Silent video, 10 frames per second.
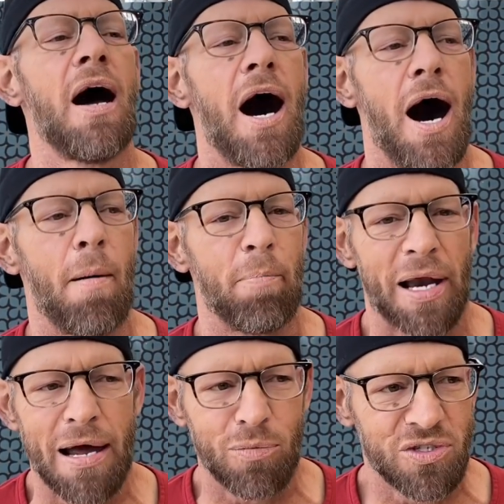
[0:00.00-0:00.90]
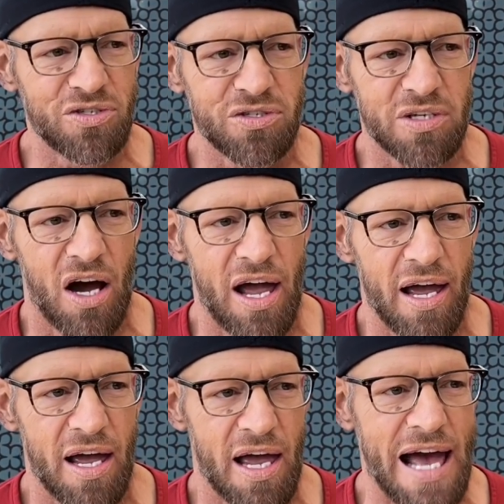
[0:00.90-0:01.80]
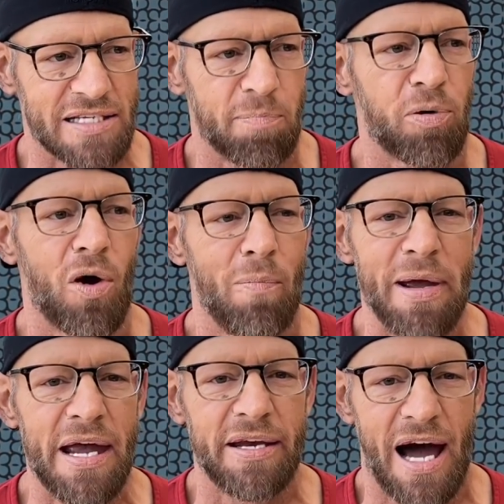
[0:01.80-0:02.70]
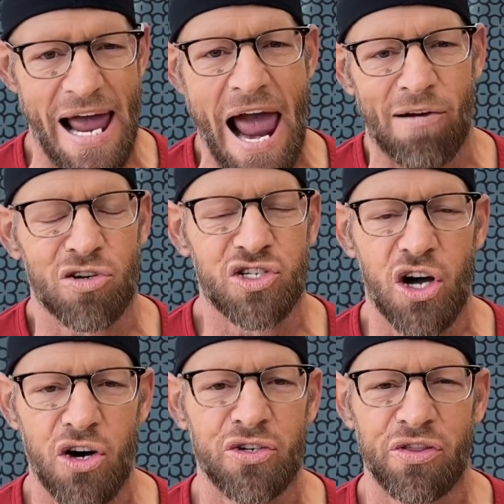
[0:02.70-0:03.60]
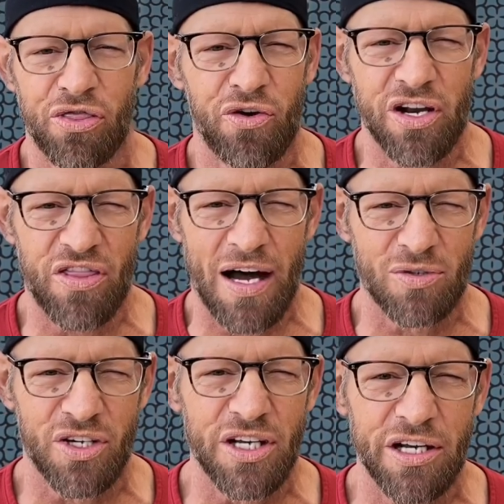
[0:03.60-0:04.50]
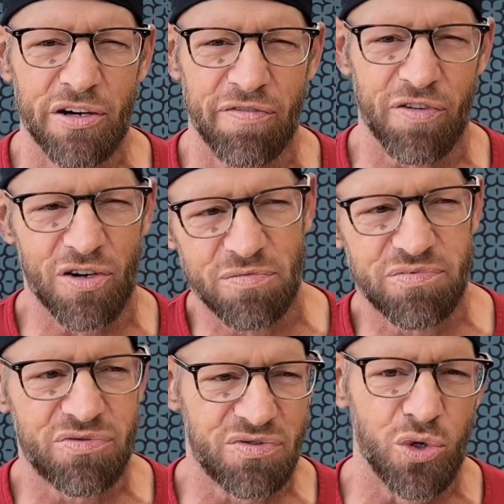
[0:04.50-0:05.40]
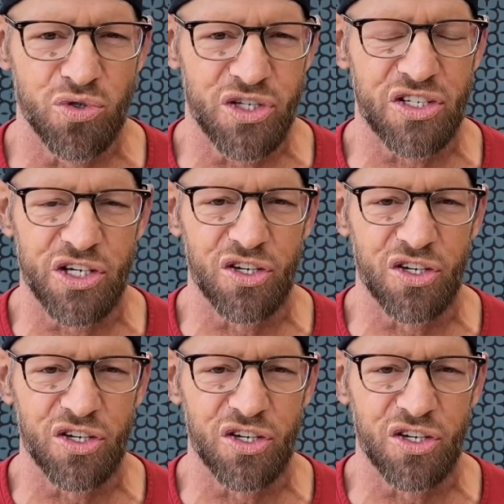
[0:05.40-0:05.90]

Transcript: But I was, as a pro, I averaged $130,000 a year for those 6 years.